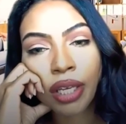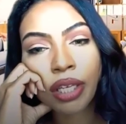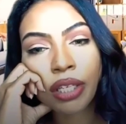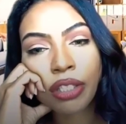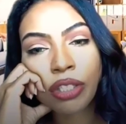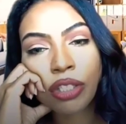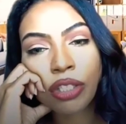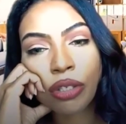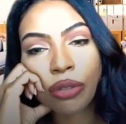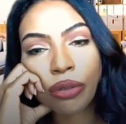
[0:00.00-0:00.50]

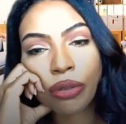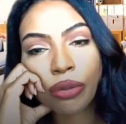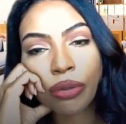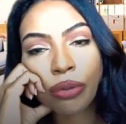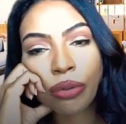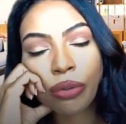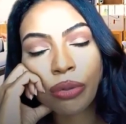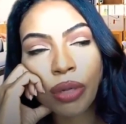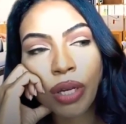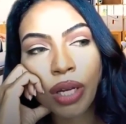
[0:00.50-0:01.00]

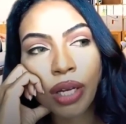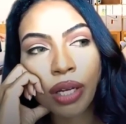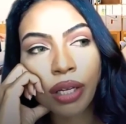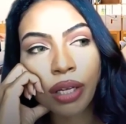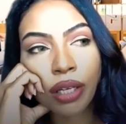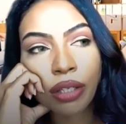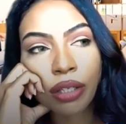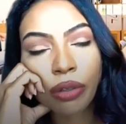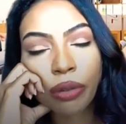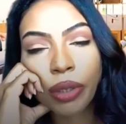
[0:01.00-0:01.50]
to
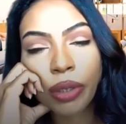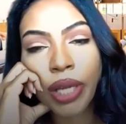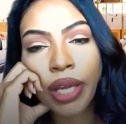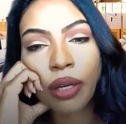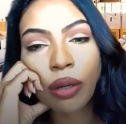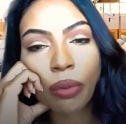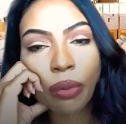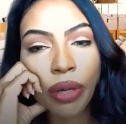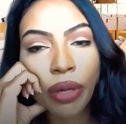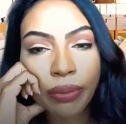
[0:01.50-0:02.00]
create
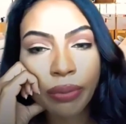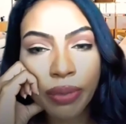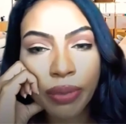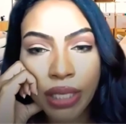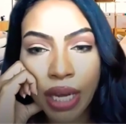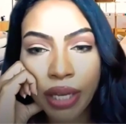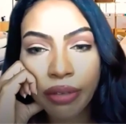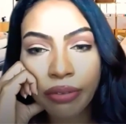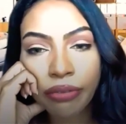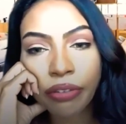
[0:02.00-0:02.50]
a
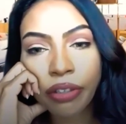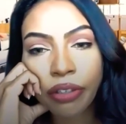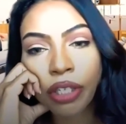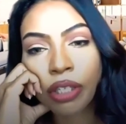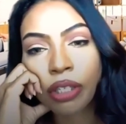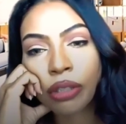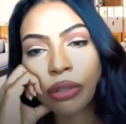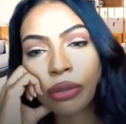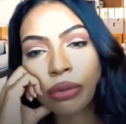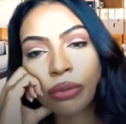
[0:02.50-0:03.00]
website for
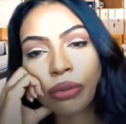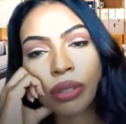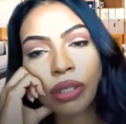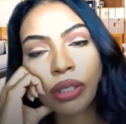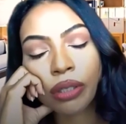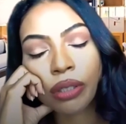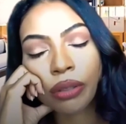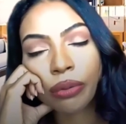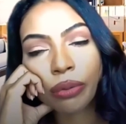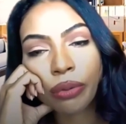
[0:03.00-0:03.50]
you
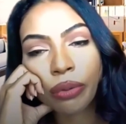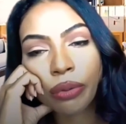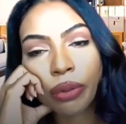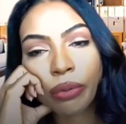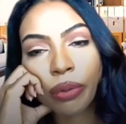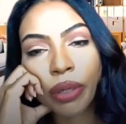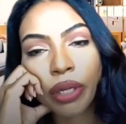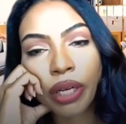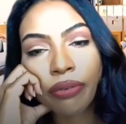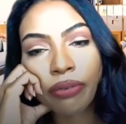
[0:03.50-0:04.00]
or
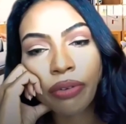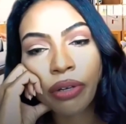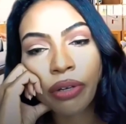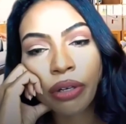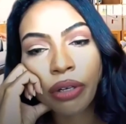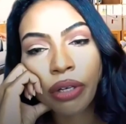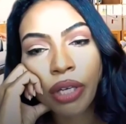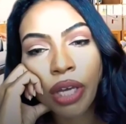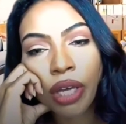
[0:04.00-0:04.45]
whatever.